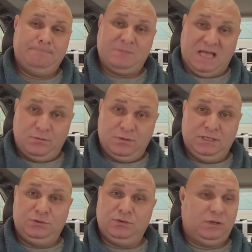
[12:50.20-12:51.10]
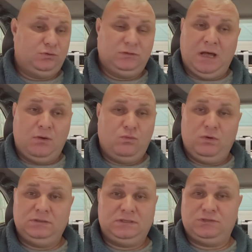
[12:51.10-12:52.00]
I really do. I do not
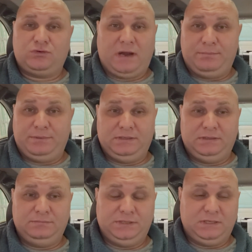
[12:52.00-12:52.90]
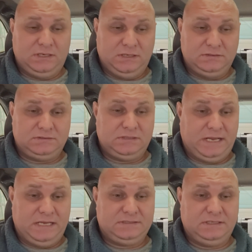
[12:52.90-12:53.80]
want to scrap it because, like
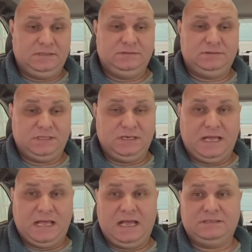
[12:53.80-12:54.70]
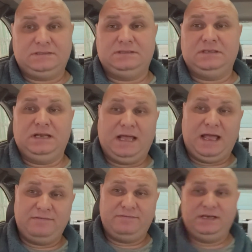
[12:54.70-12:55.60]
I said, it still has
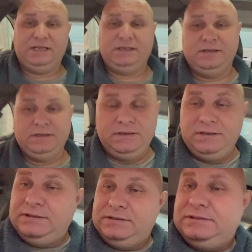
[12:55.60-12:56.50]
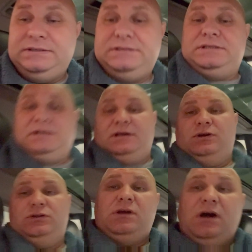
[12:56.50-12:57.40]
life in it. It's still a
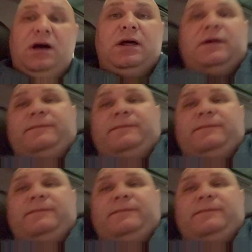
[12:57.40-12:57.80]
good car.